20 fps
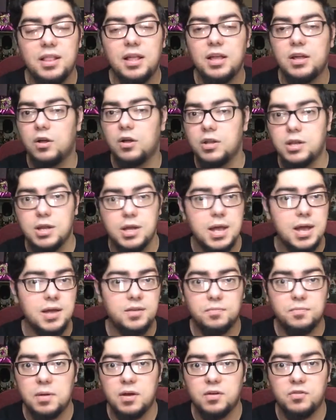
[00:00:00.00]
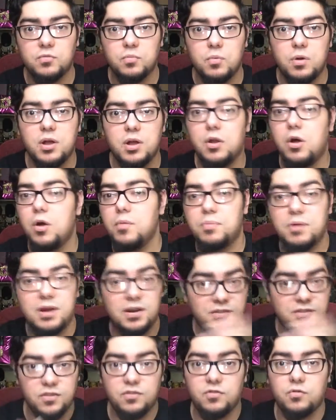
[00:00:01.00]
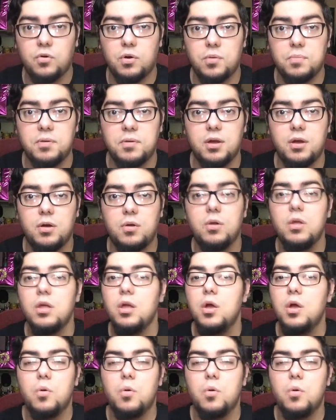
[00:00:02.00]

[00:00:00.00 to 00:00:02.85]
like on the Xbox One on Project Scorpio